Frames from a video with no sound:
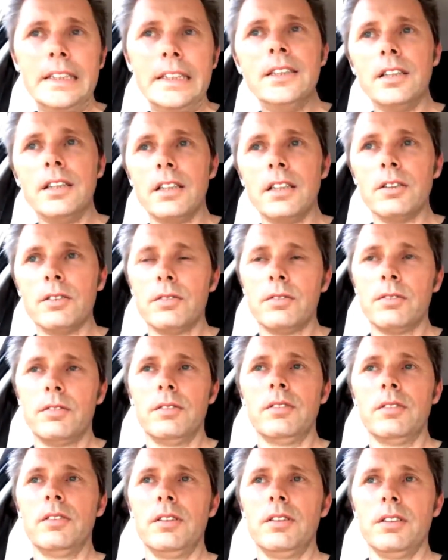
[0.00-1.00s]
you know
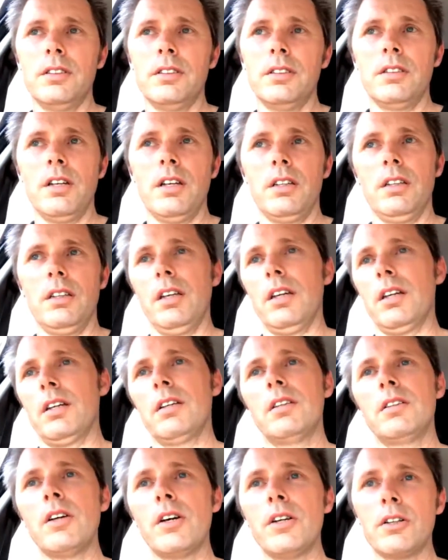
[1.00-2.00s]
just, uh, yeah,
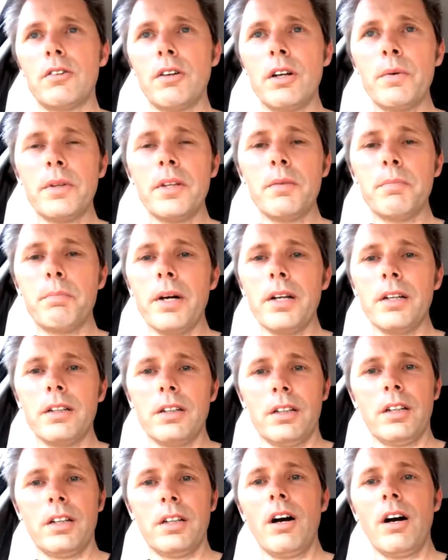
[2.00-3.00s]
don't agree with it, but I
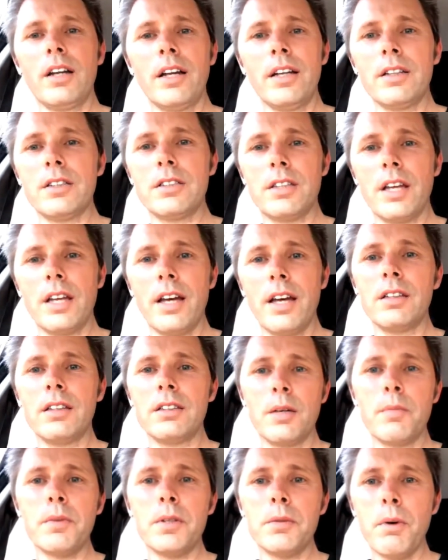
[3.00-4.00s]
can kind of yeah. understand
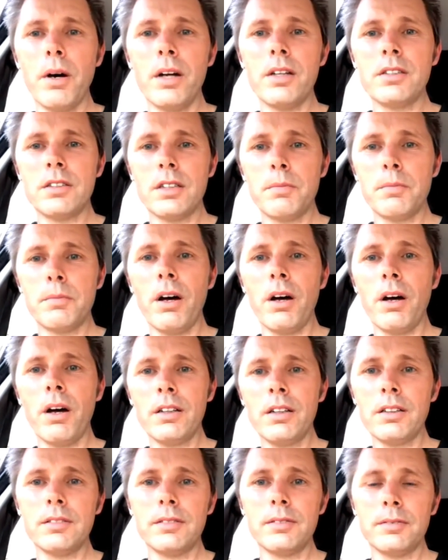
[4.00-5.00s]
some of the mindset yeah.
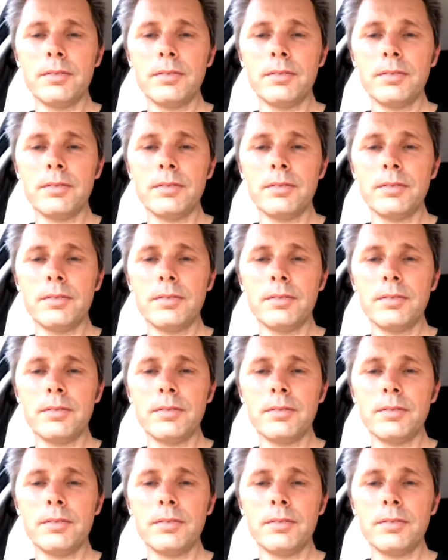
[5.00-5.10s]
behind it.